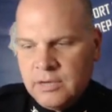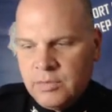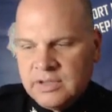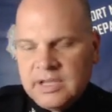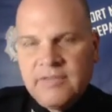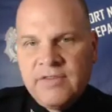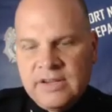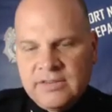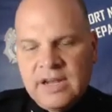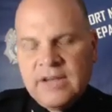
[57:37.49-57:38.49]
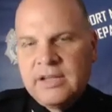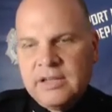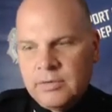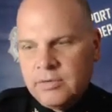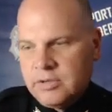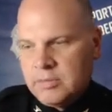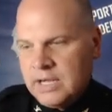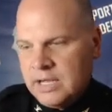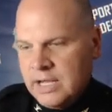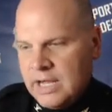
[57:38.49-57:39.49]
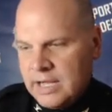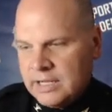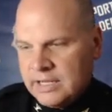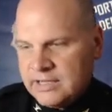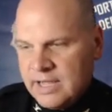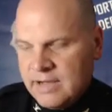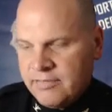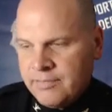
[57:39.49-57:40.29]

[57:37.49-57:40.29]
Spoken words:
what they face and how they deal with them. I'd like to have